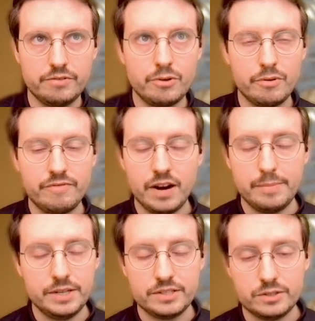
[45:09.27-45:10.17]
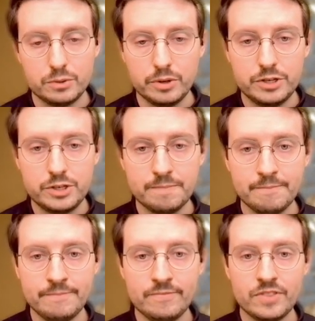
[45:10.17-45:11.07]
or Firebase storage.
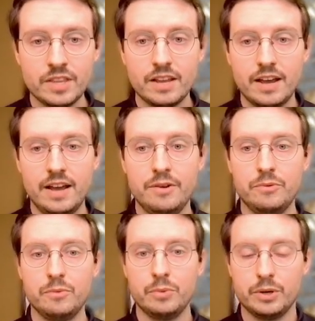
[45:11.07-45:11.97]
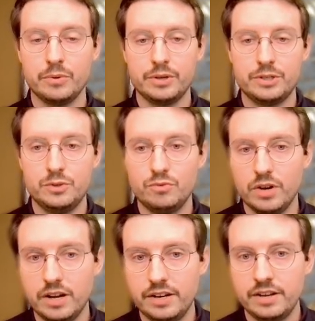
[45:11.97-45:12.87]
And we're going to
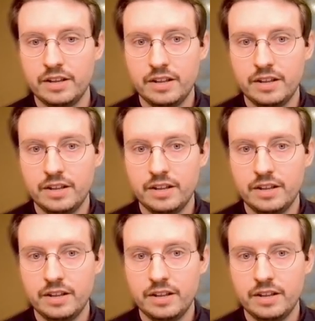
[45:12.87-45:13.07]
run